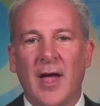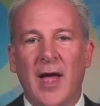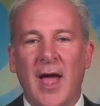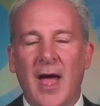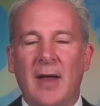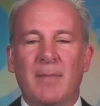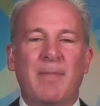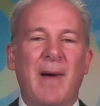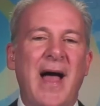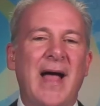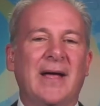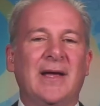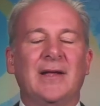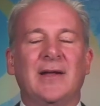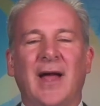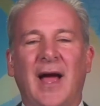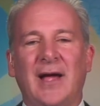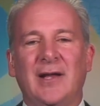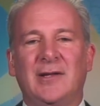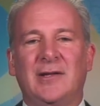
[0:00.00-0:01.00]
And back in
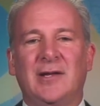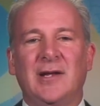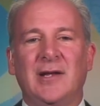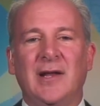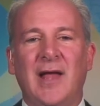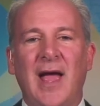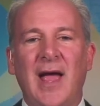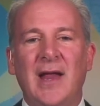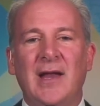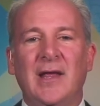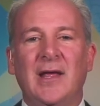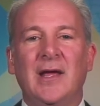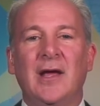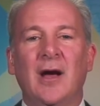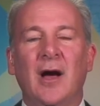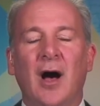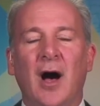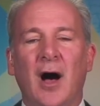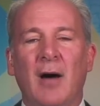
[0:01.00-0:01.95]
1980,